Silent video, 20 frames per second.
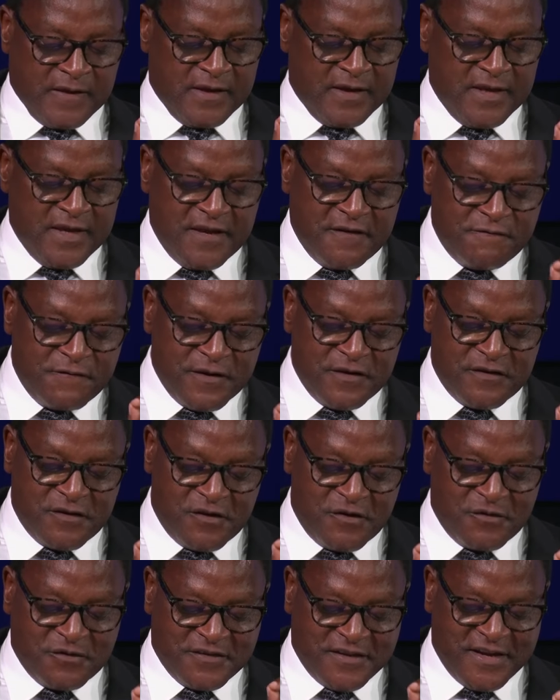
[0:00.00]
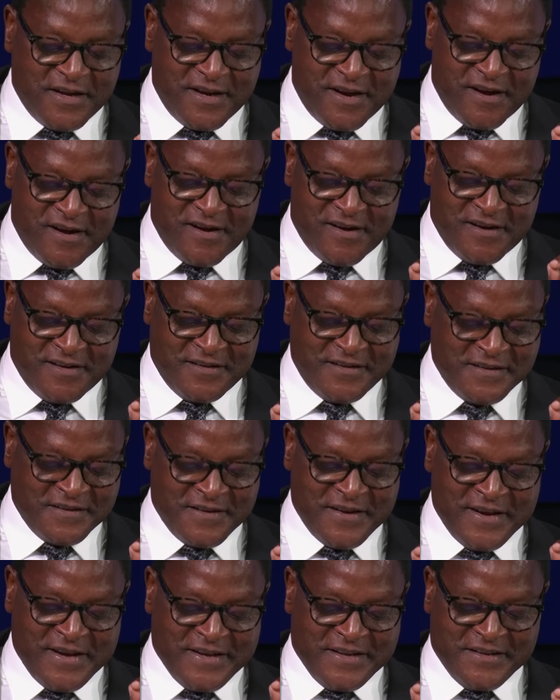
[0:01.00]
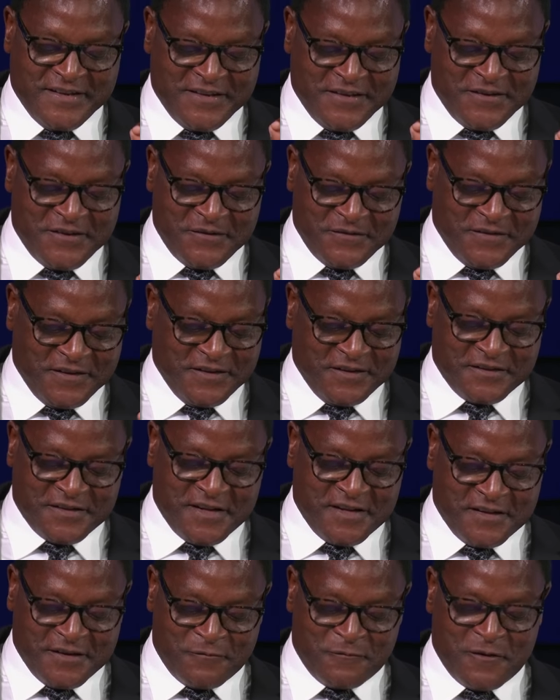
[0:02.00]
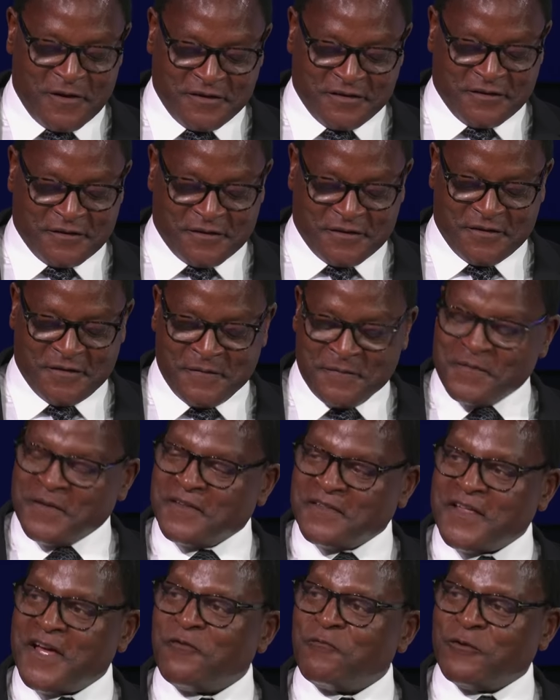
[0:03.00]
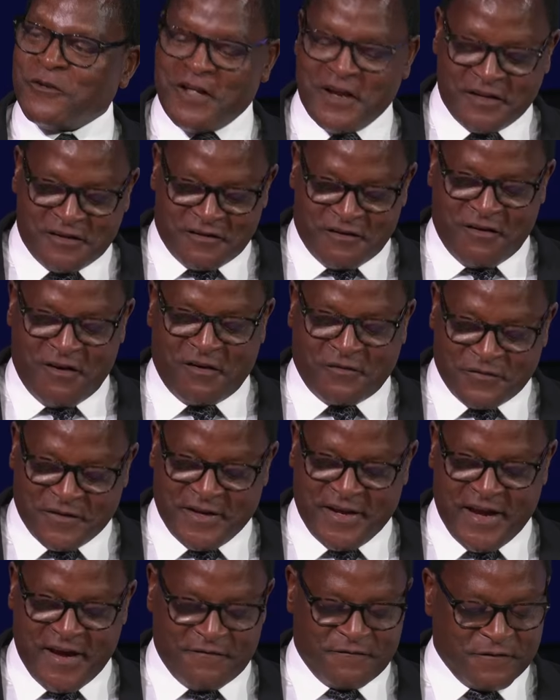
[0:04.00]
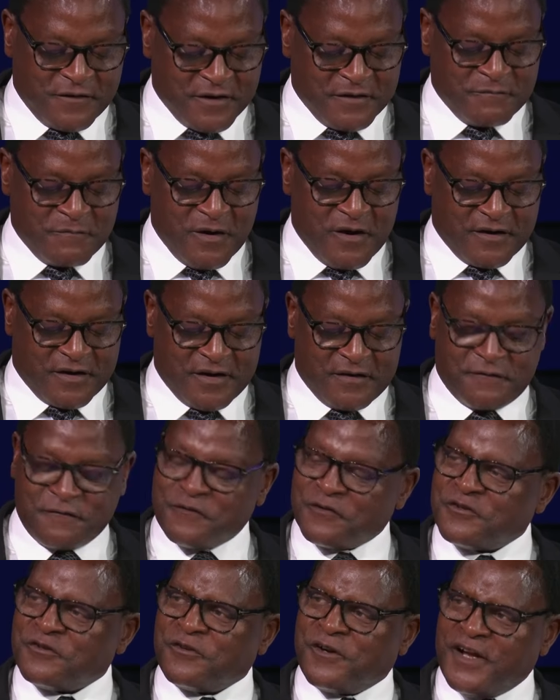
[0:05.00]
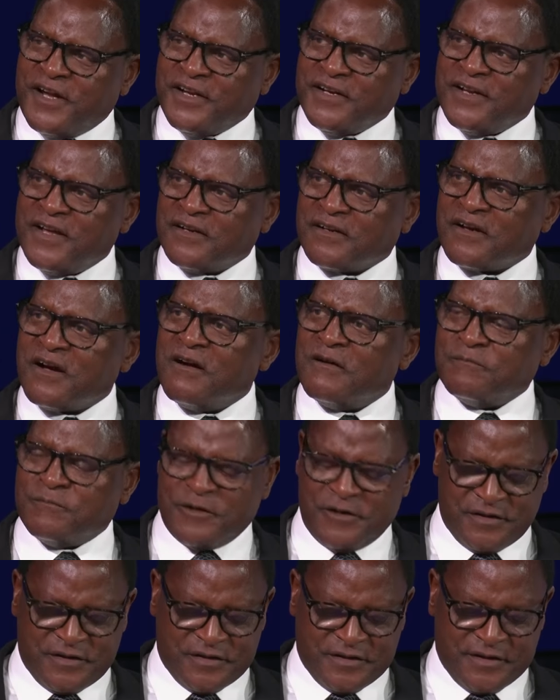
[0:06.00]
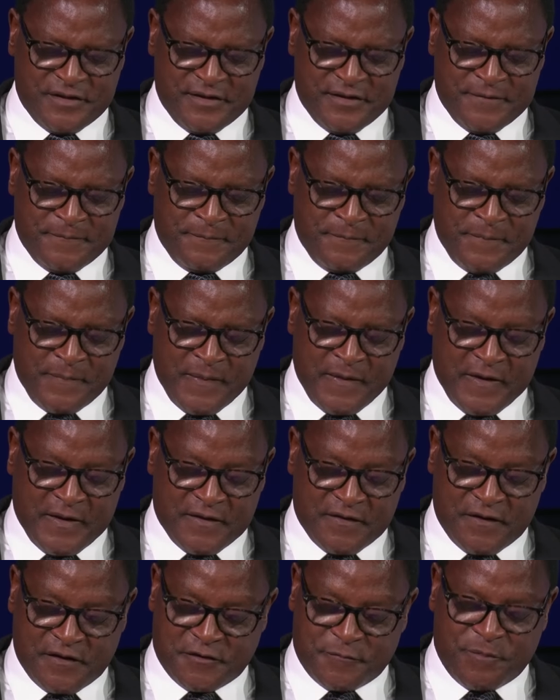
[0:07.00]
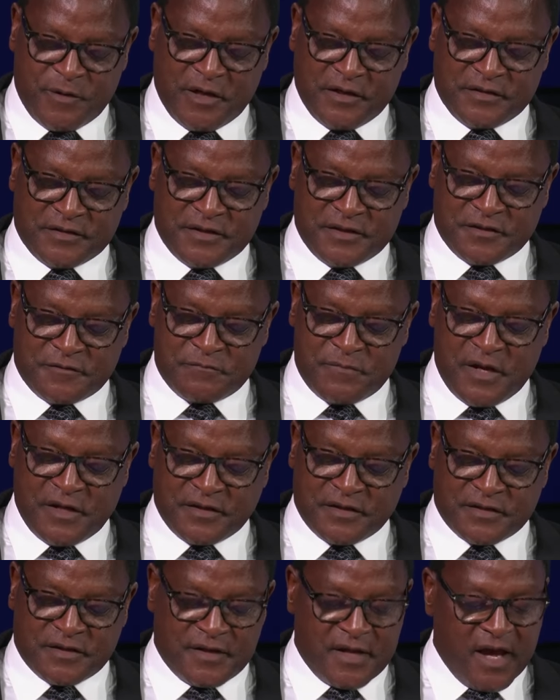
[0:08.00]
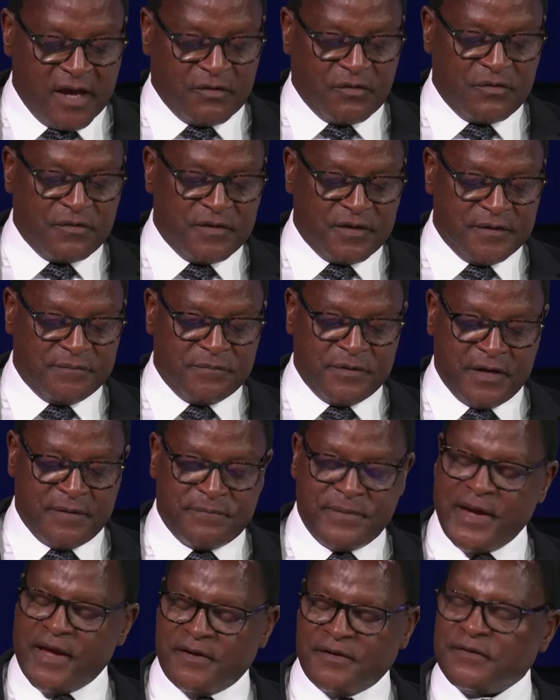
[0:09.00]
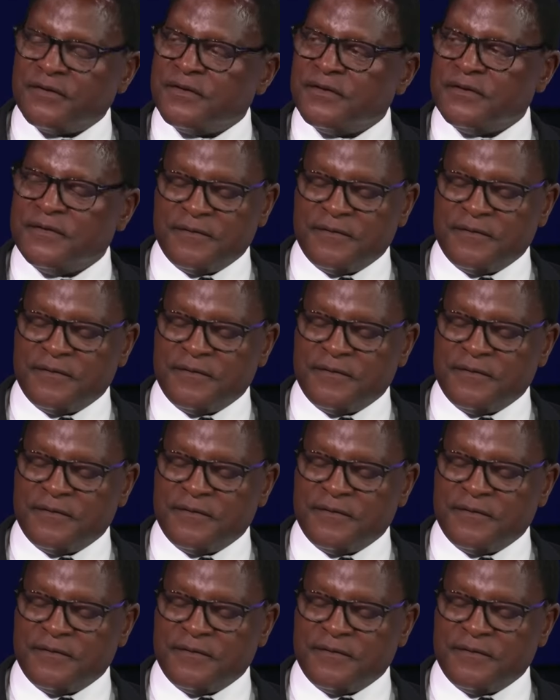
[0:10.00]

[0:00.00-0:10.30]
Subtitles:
Even though they are, you know, these are the ones that will unlock the African market for trade and commerce, these policies must not only be abandoned,